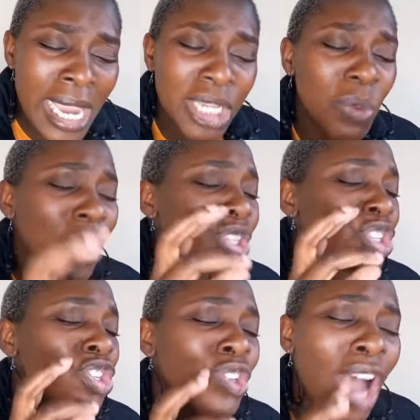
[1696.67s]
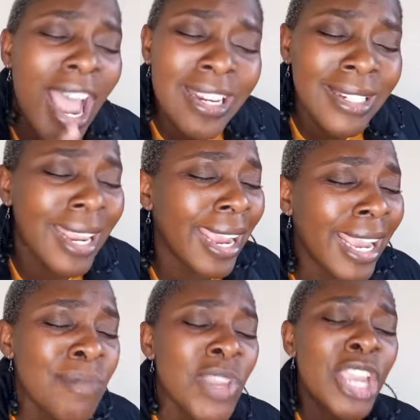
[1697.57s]
He was
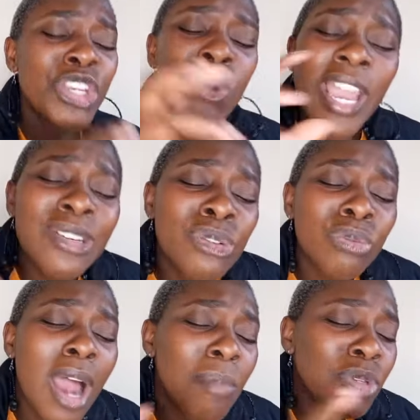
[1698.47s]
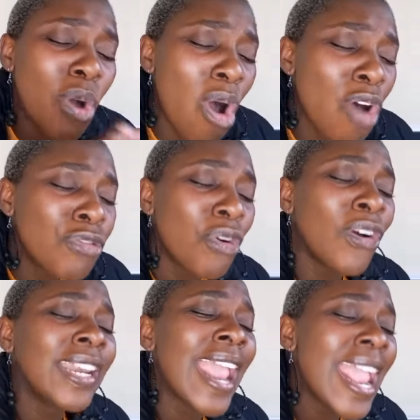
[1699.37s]
shining. You had rubbed off
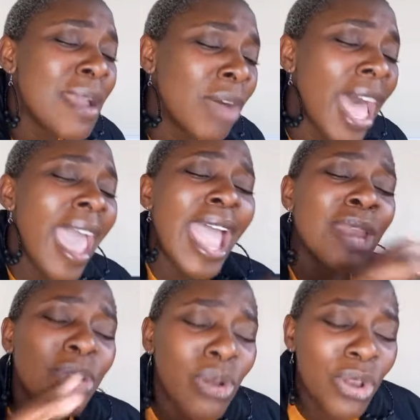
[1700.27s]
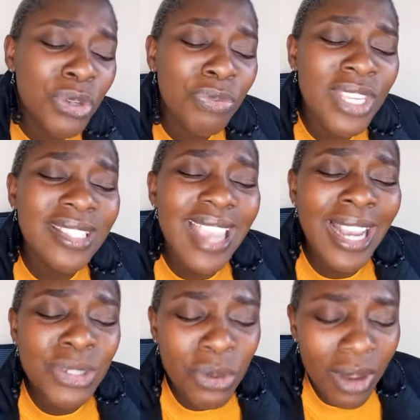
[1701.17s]
on him, and because of this
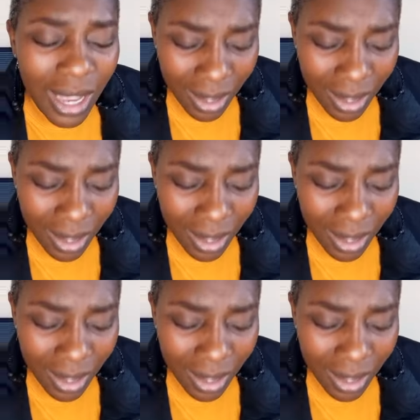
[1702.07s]
act of